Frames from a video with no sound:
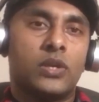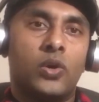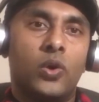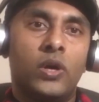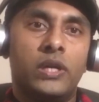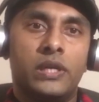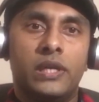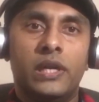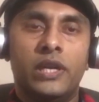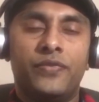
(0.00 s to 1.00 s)
called
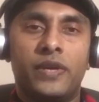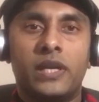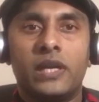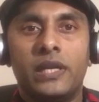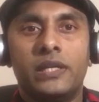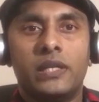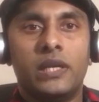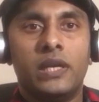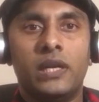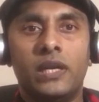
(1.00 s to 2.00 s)
differently in
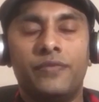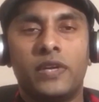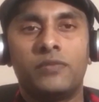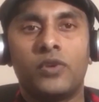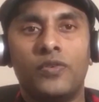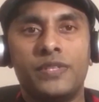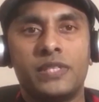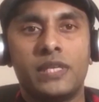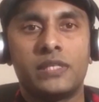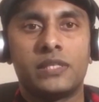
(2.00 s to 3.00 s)
different
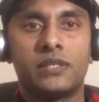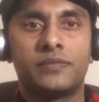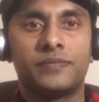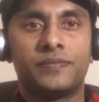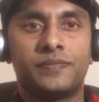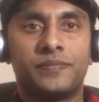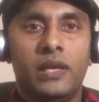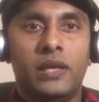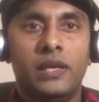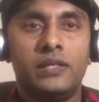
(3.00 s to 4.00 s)
provinces.
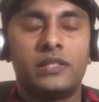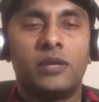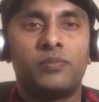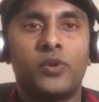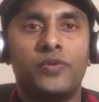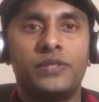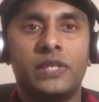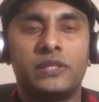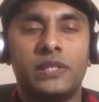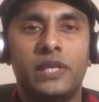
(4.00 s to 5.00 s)
In some
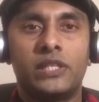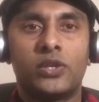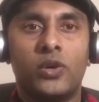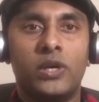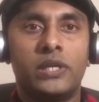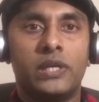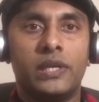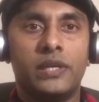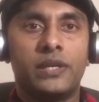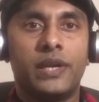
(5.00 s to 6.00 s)
provinces it called
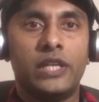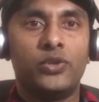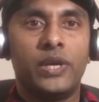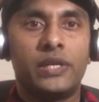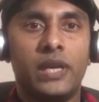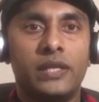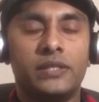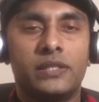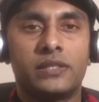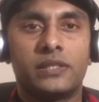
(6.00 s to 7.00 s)
graduate
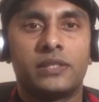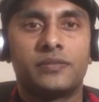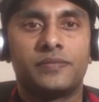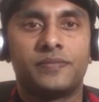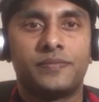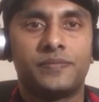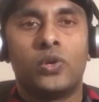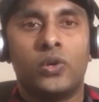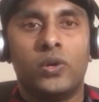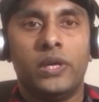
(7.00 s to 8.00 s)
license.
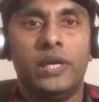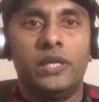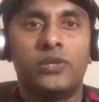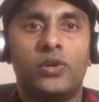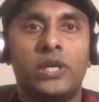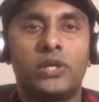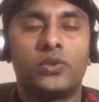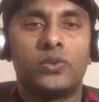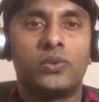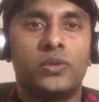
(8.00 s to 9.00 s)
So in order to
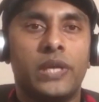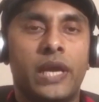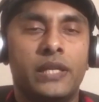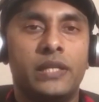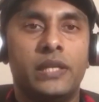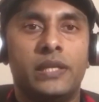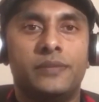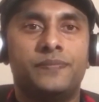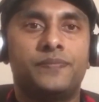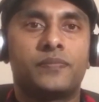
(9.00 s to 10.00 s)
get the
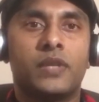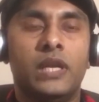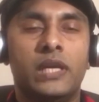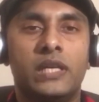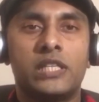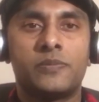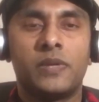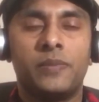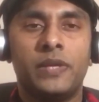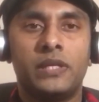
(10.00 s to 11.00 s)
learner's
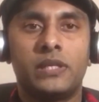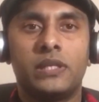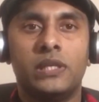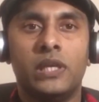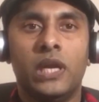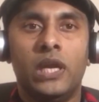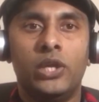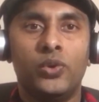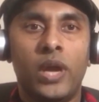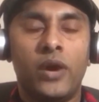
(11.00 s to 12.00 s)
permit,
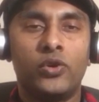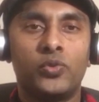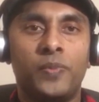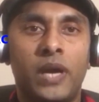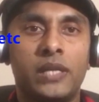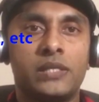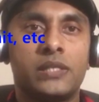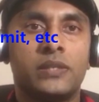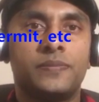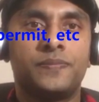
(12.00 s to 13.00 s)
you have to pass